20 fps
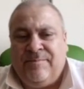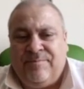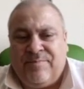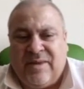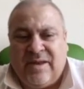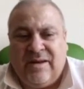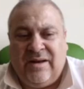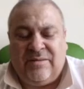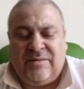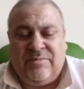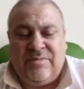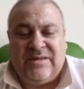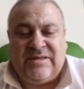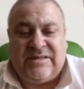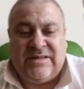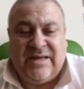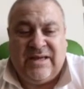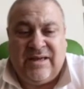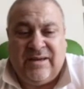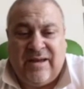let me
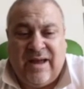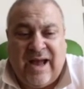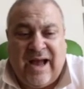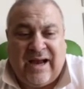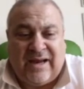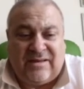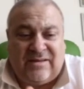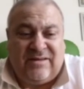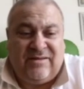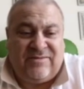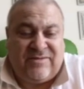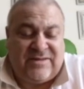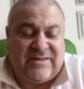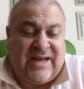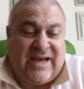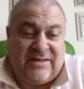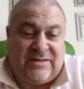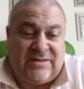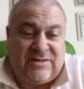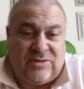say, active
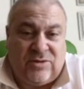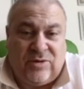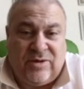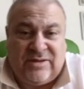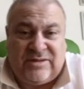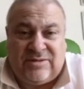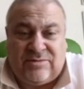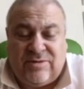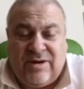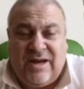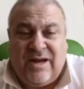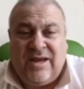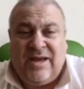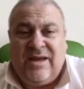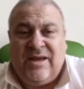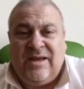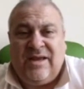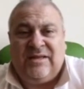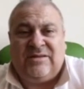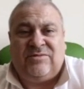sites. So it's
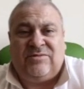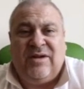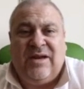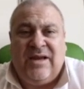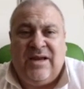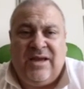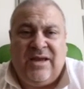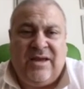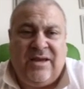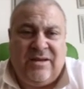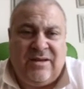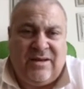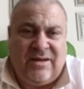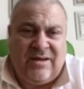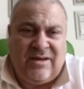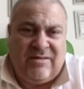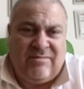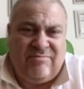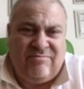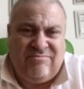really
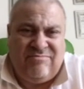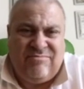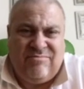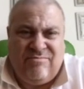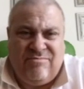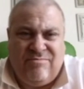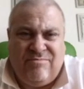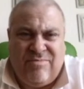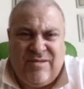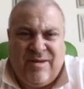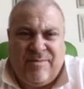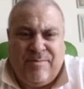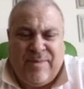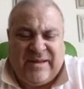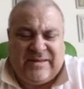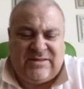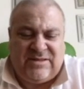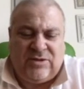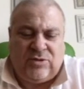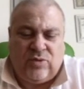a
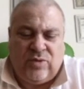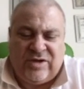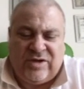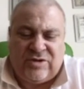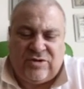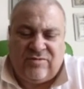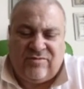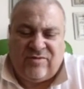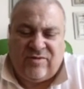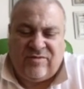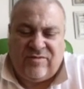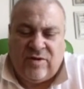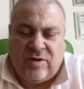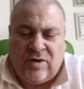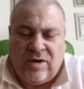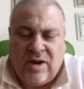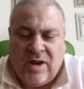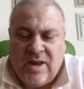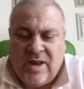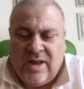bad situation for the
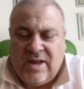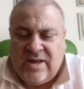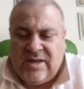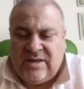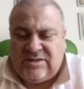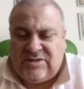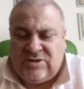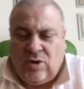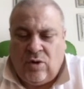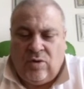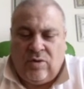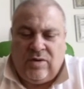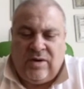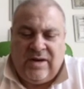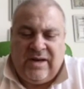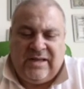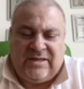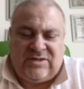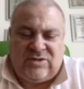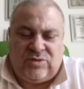oil. So
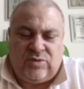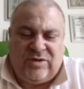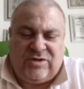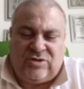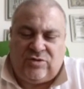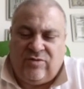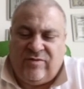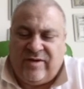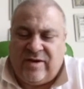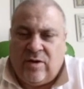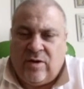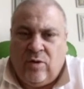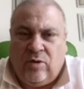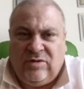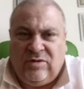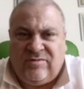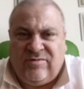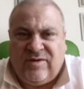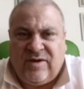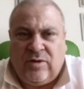let's switch to the
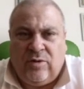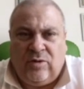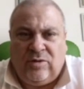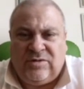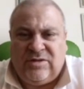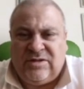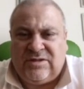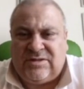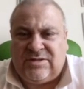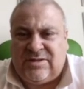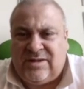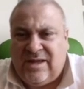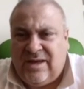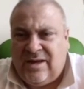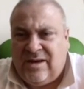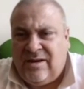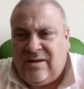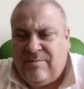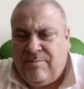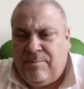gold. The gold is
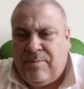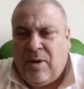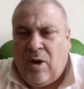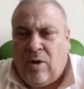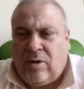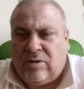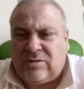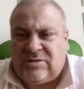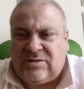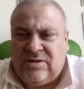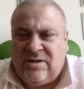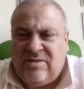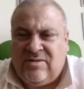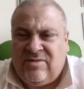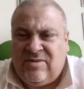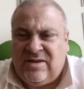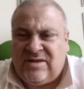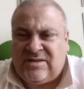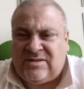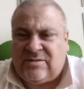still blocked
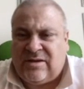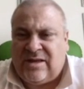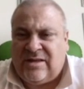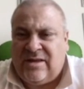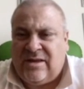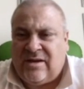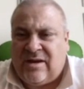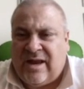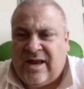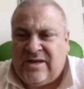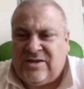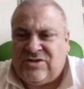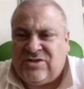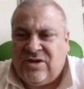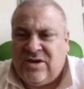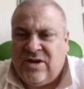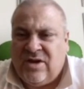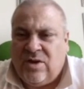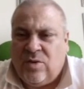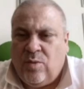in this trading range.
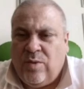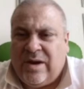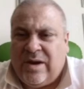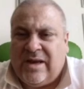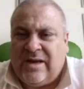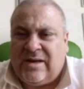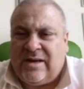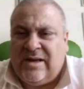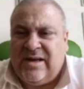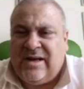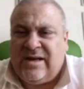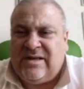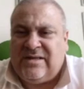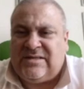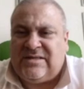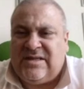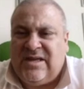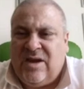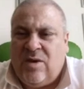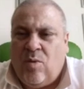We can clearly
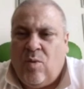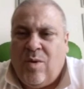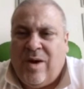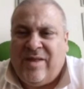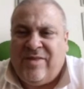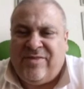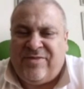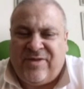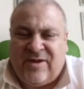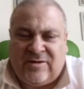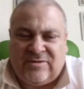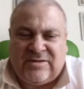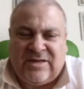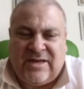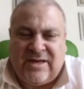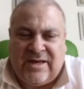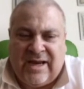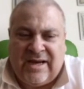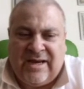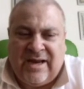see
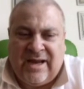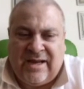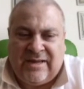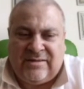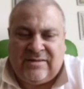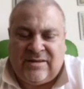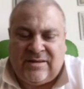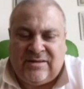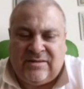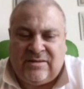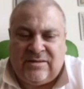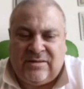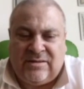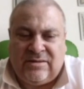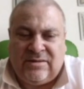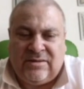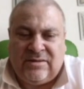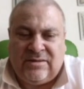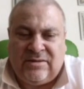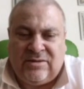
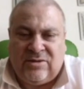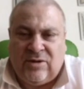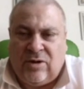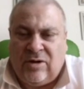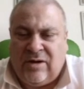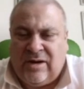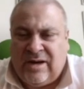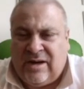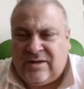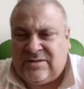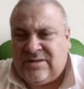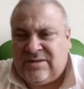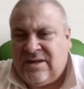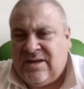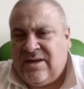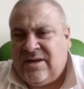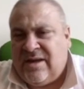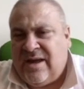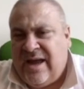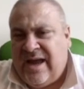$1,900
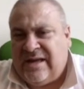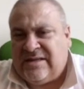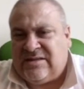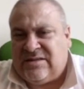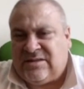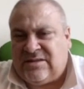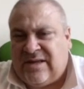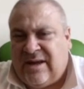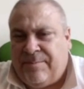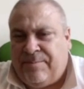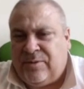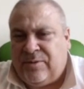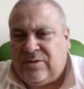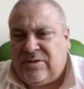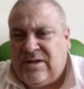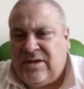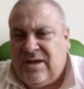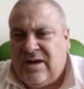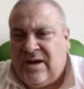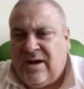as a
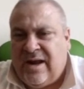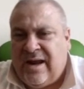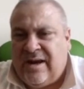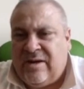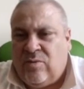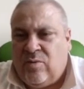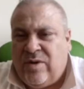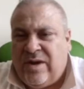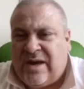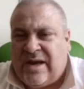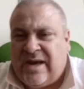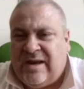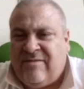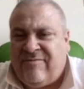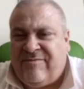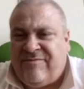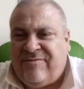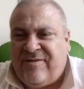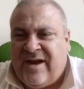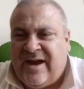support here, and we
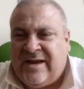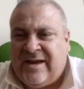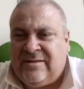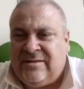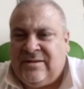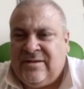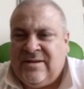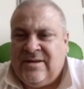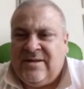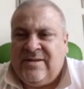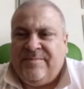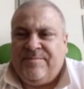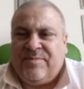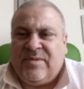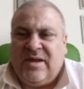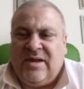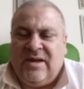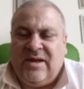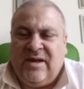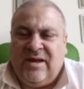can find
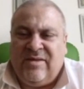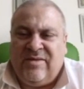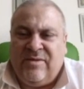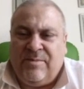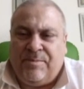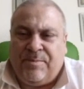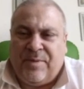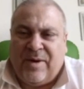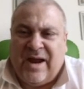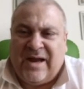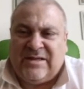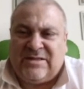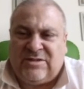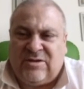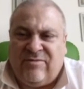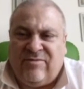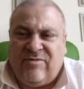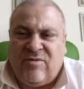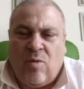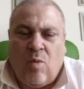the price
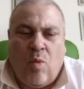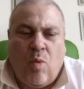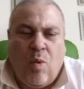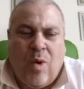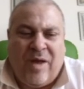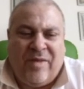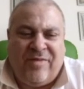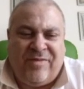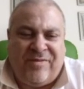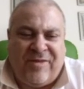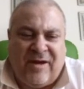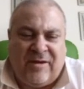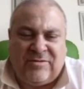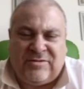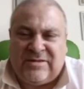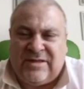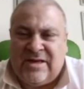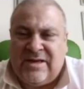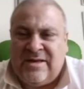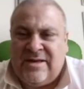of
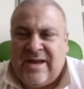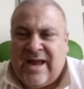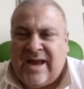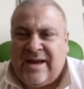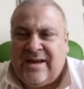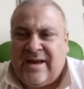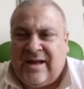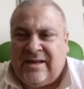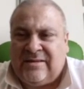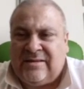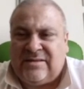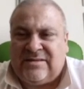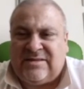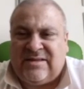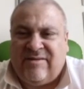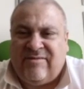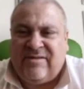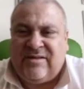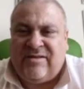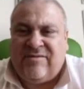
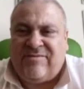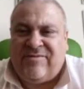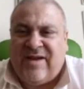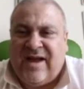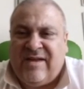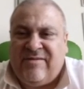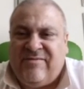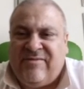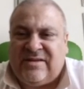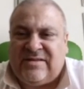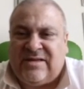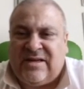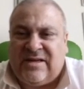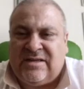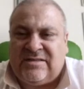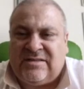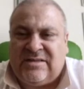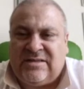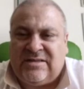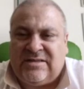1,975 as a
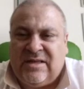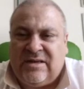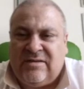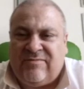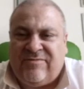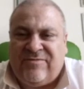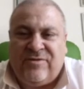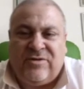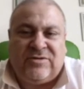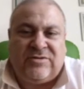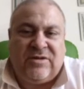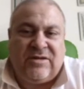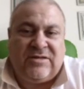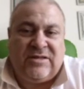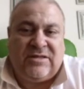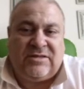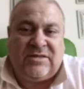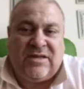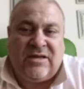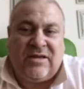resistance, first
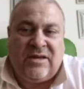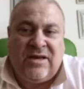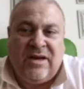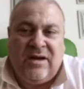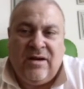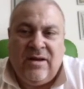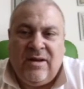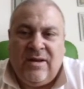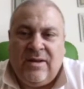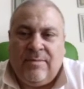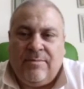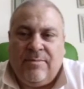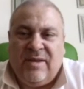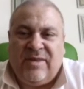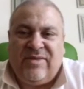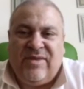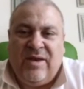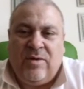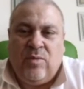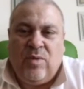resistance here,
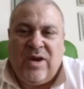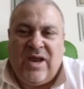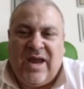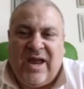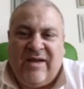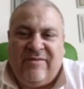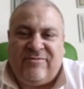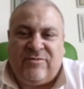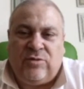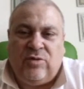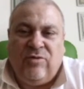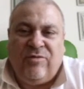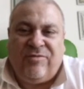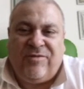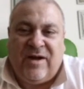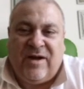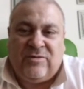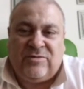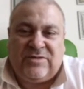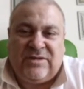but then we have
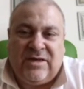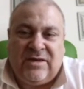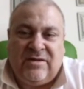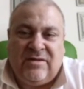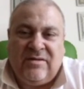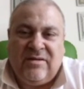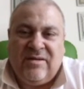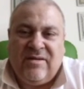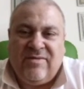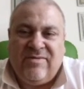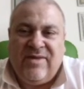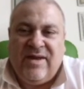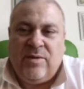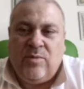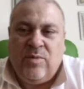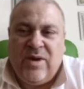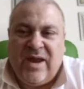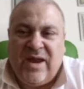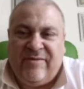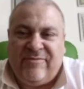2,000,
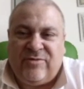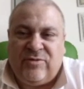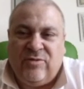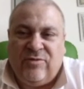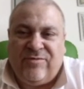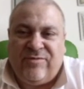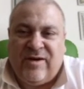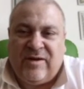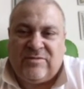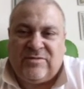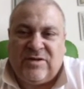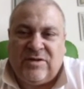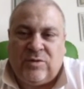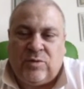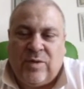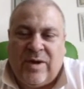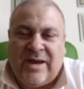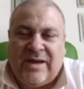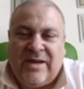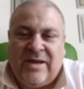then we have
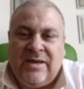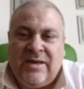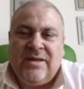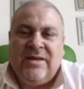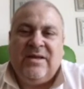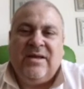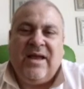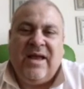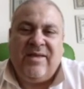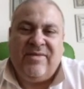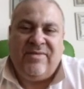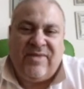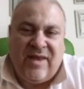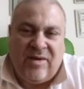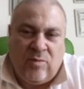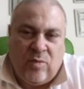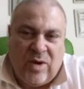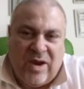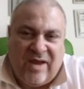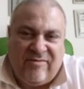2020, and
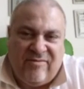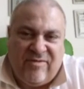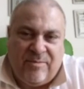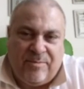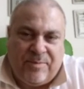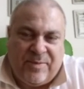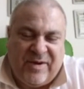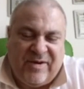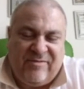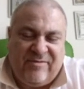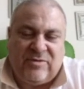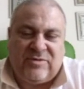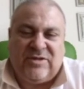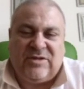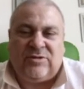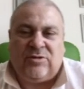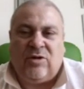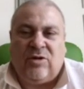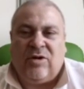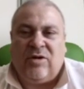then we have a previous
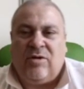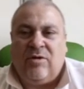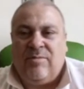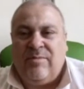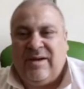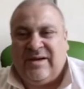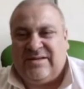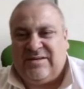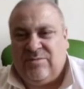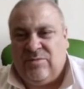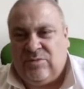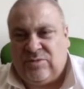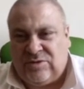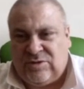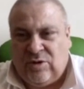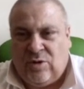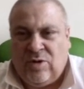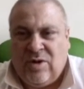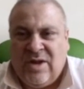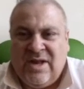historical maximum.
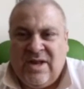So